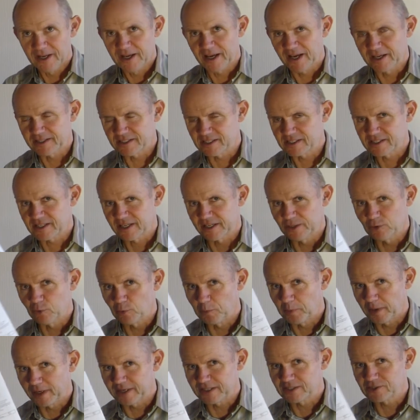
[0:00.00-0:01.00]
as I say, all
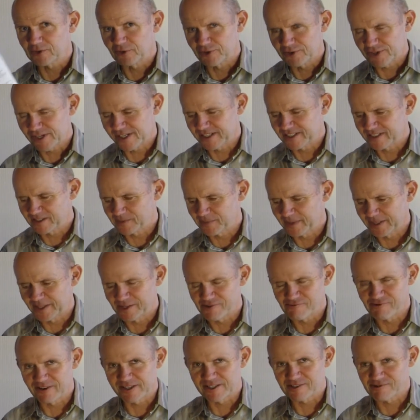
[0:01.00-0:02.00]
based on Jesus being
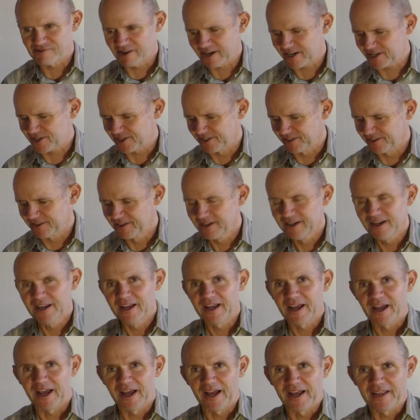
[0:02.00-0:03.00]
the resurrection
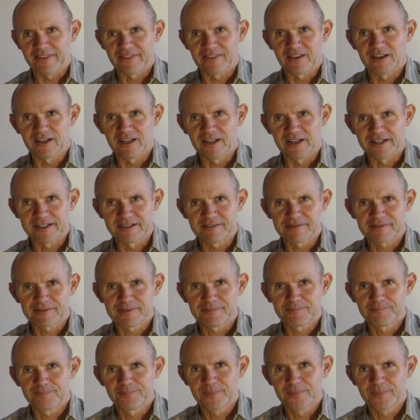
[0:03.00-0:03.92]
and the life.